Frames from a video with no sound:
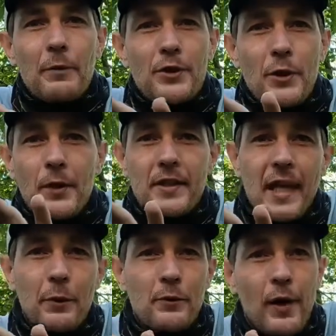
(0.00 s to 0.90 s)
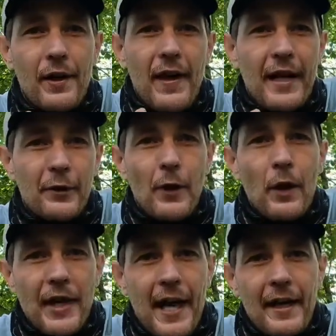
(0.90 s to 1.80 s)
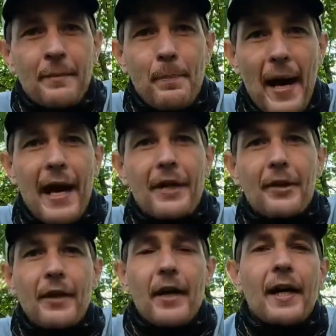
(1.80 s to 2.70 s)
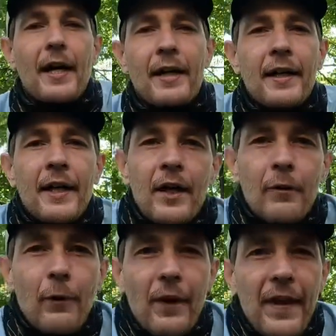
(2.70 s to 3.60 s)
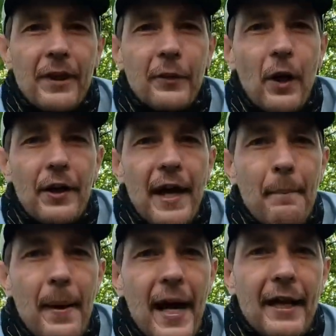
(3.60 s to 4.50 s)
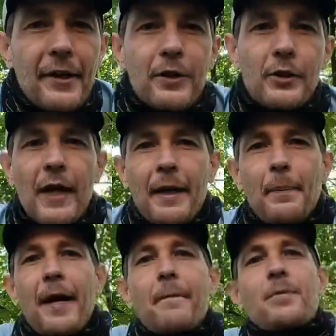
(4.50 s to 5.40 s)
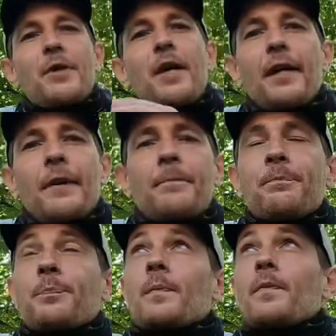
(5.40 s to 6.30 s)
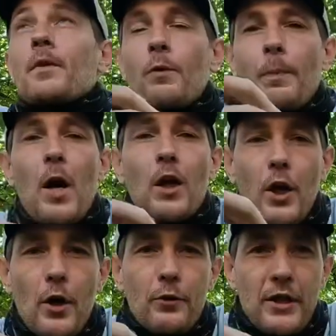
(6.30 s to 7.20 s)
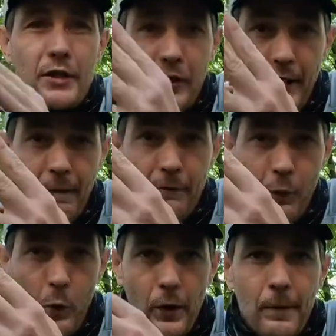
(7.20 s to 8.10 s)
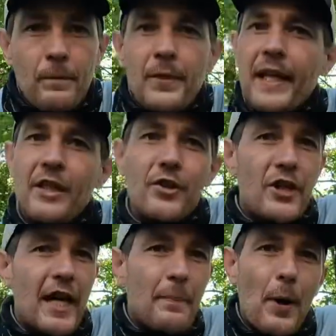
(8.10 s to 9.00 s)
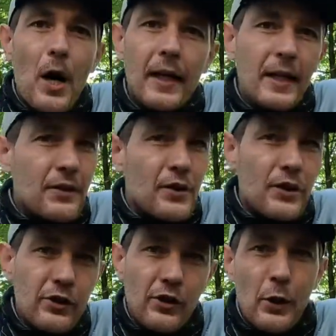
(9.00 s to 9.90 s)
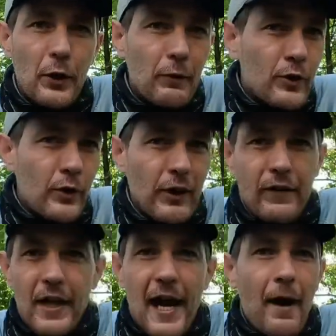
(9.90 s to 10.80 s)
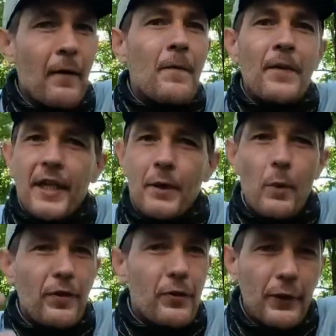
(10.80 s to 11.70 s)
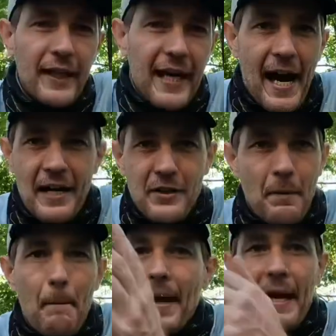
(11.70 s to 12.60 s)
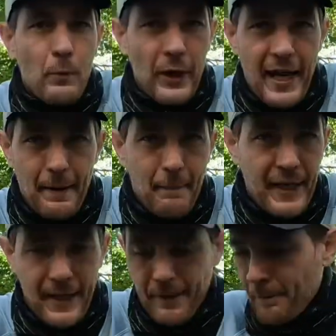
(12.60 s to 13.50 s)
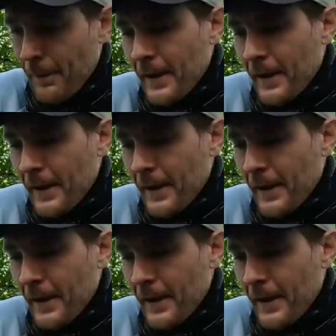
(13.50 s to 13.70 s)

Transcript: I was doing is I was running that crawdad pattern uh, run that crawdad pattern crankbait, the Rapala OG Slim 4 in shade pockets and just slowly retrieving it out. And it wasn't three casts and bam, we had a big one.